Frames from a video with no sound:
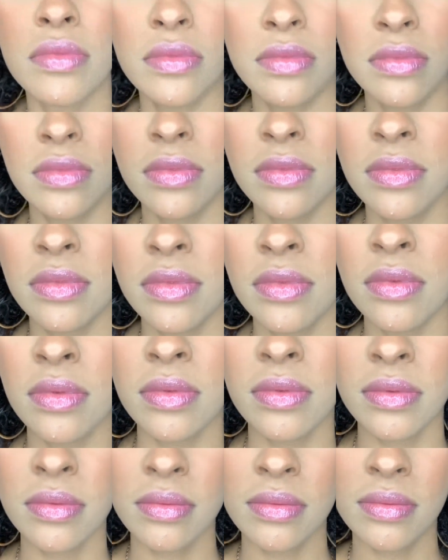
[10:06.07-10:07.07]

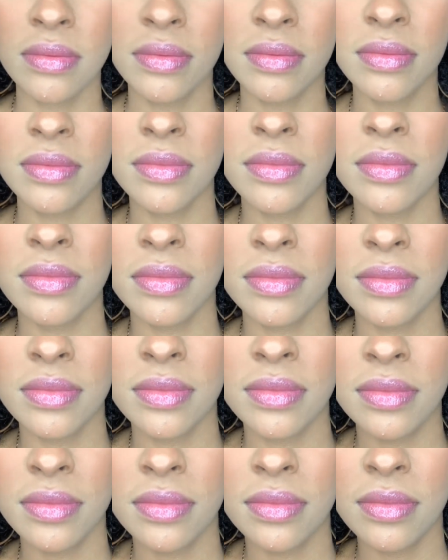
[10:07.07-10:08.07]

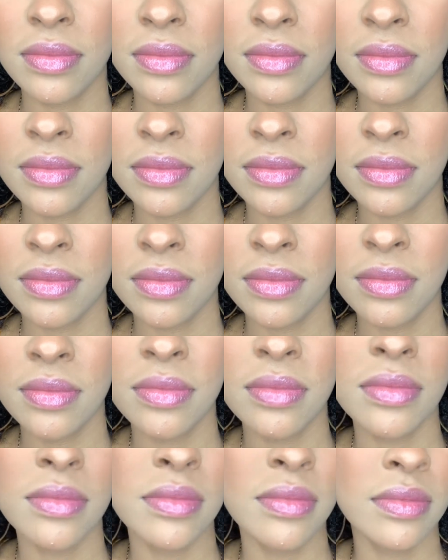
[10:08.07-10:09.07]
Nobody speaks.